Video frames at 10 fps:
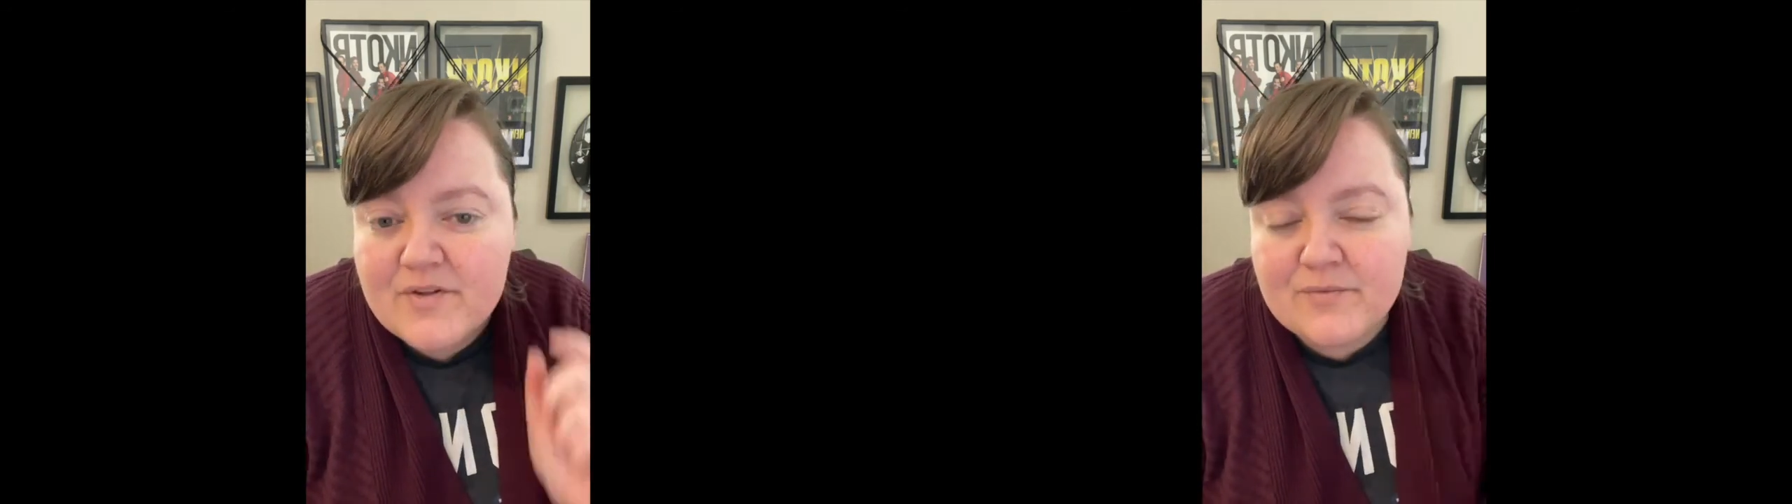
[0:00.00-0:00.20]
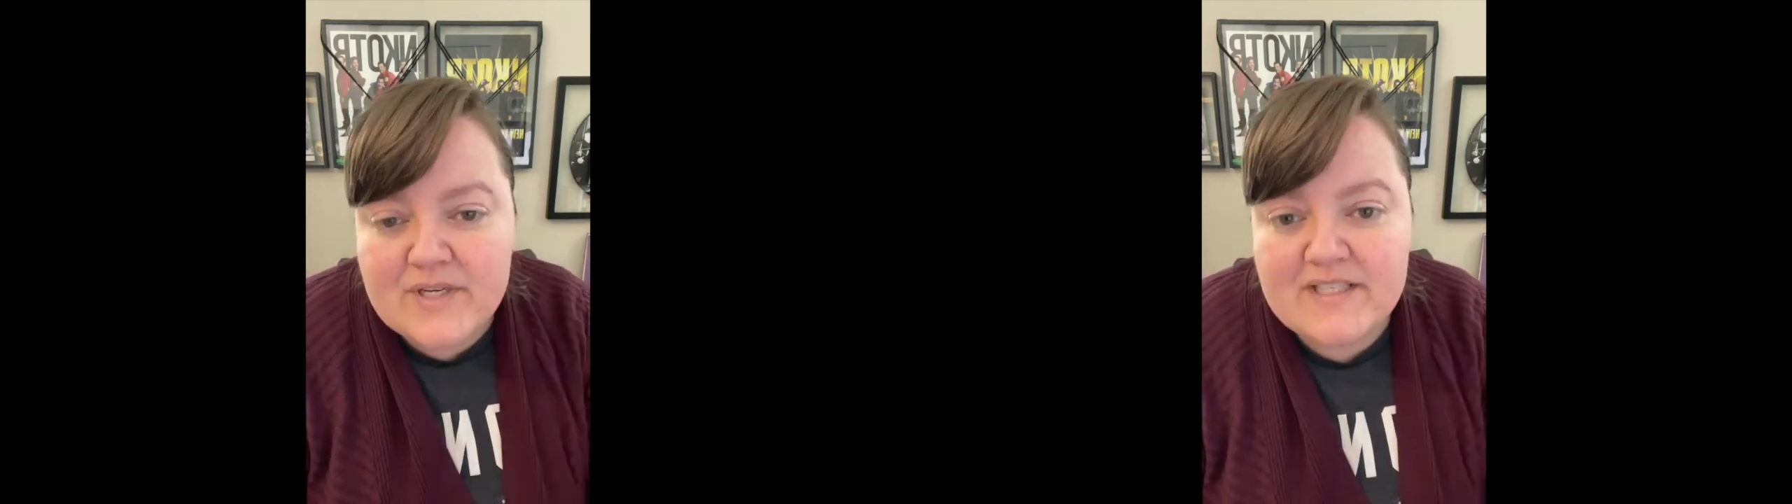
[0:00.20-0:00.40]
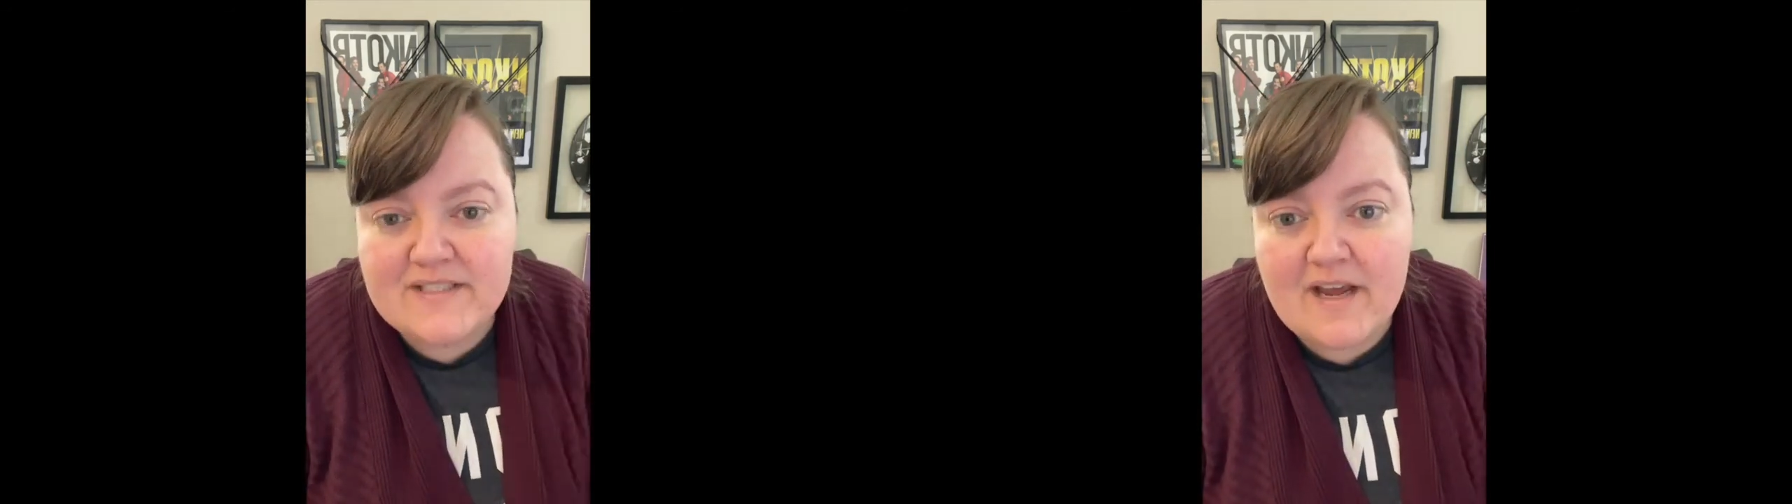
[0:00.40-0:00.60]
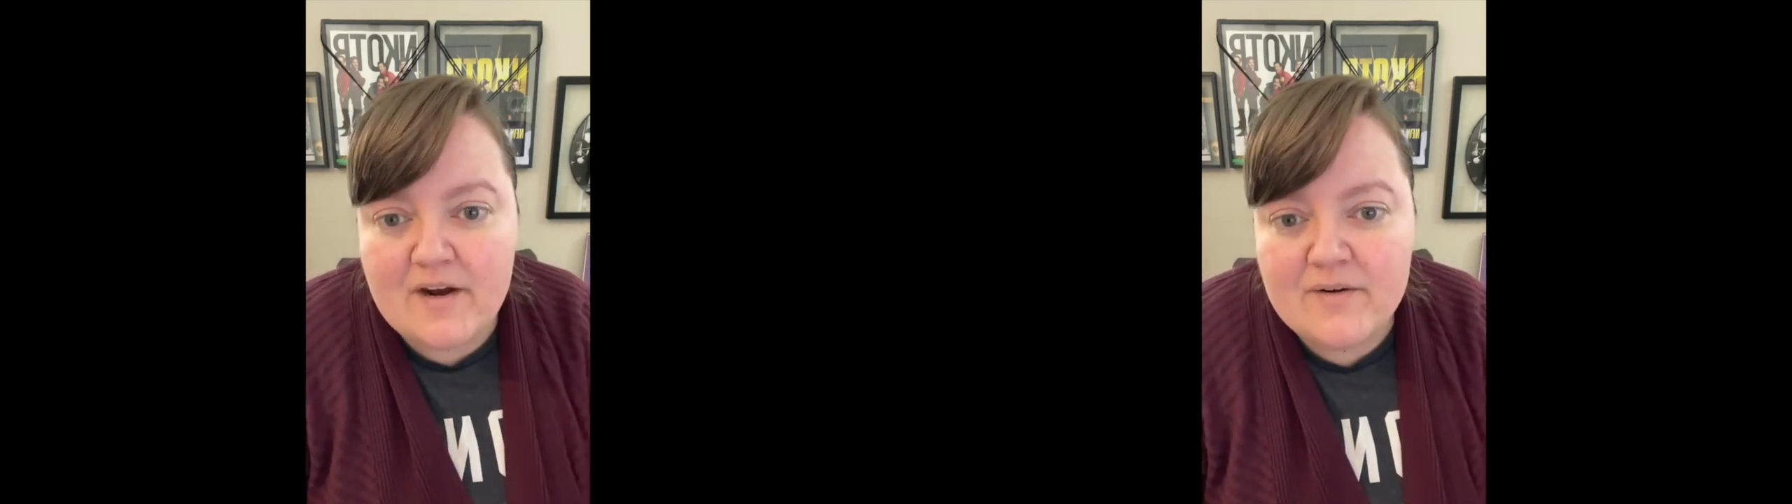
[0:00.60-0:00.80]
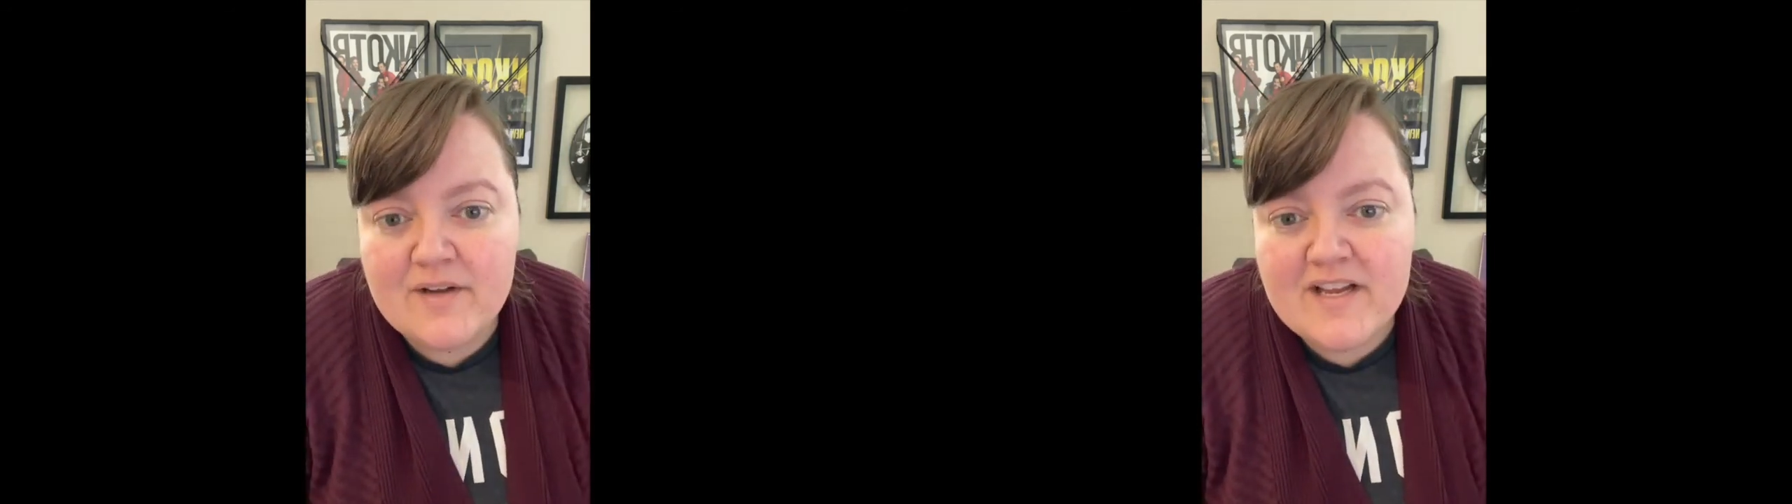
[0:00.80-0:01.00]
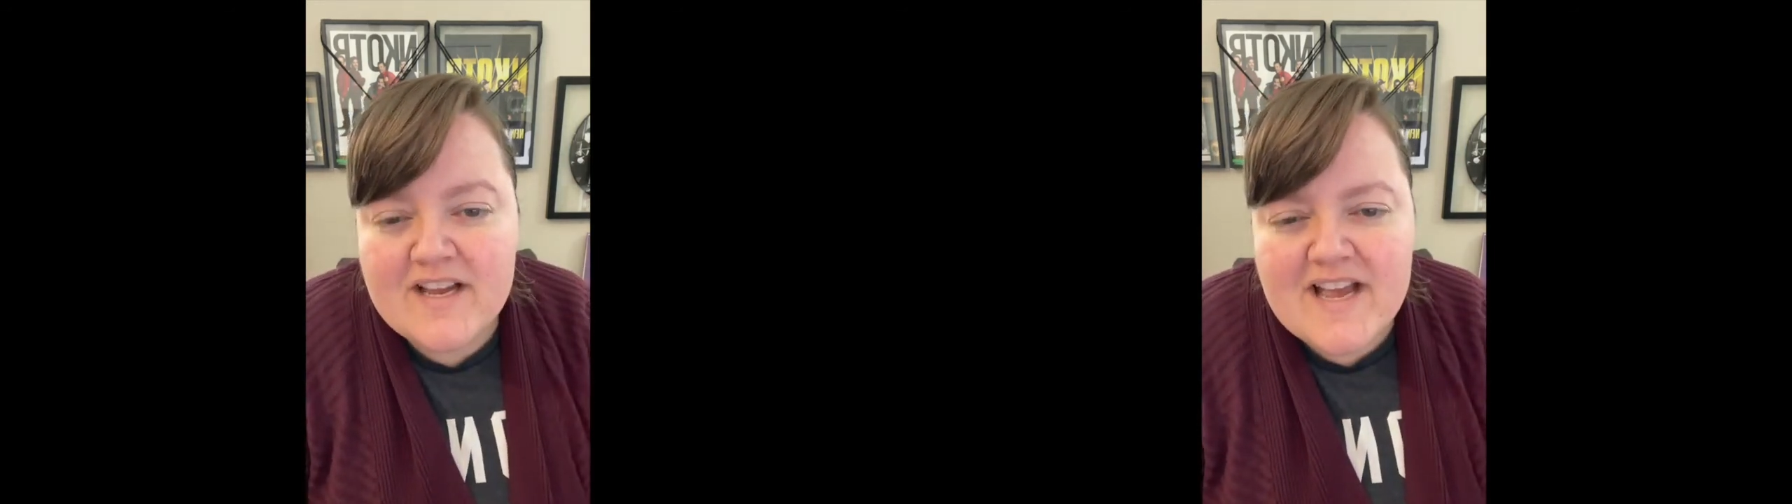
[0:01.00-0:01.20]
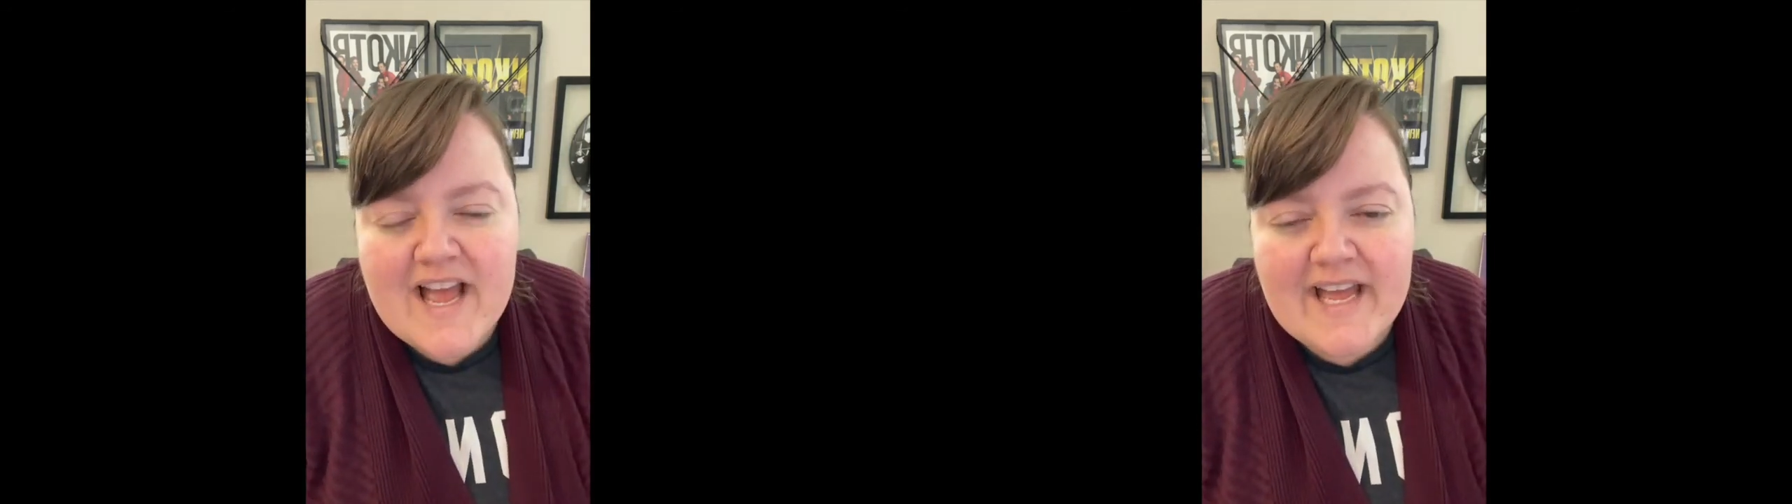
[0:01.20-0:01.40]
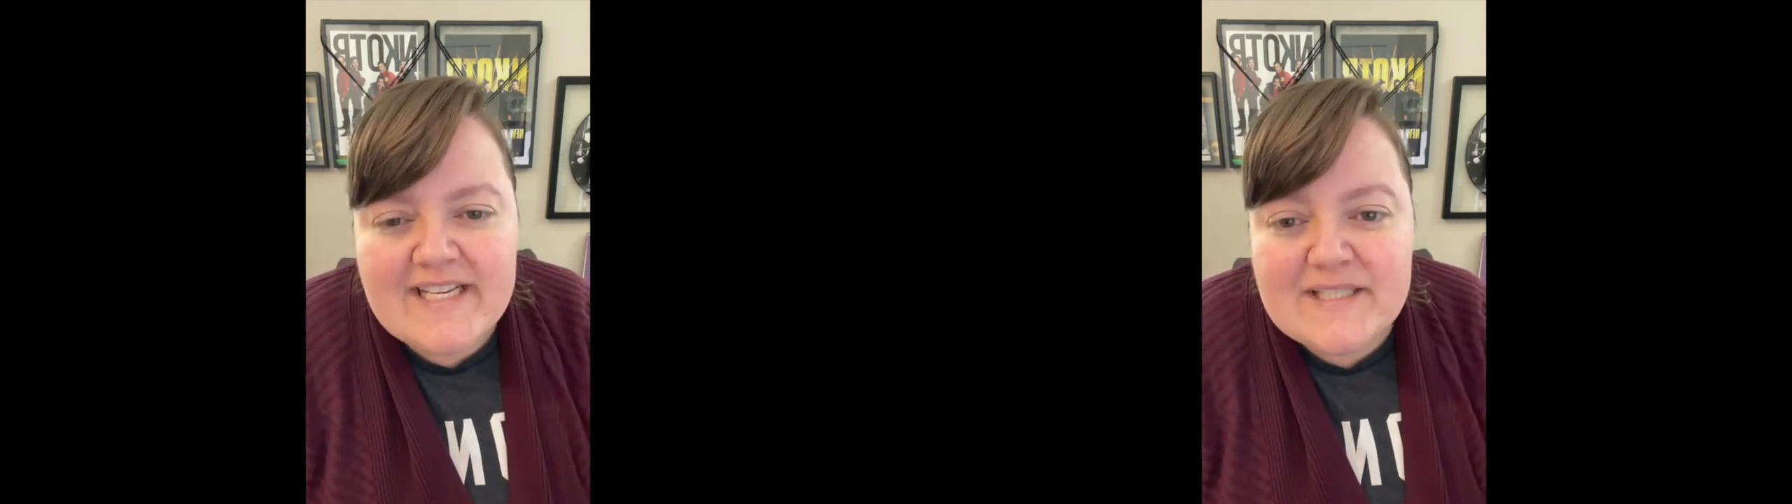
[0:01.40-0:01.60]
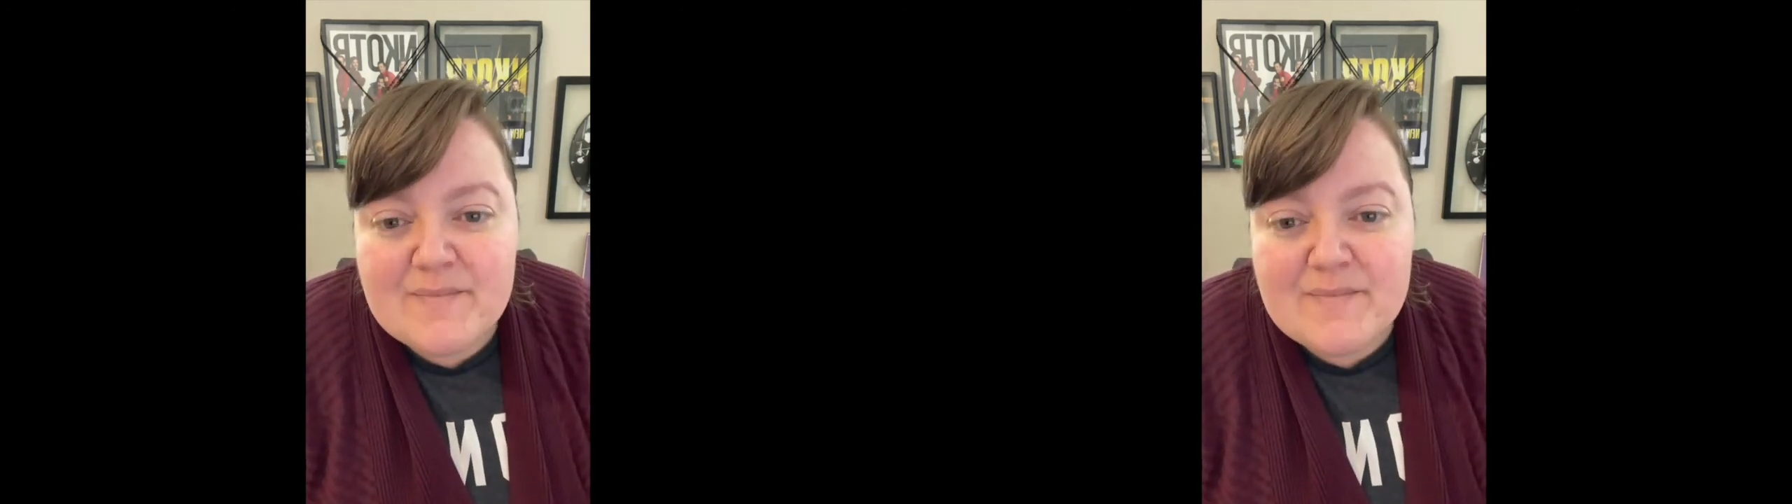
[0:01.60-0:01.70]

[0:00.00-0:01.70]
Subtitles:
weeks now, and it's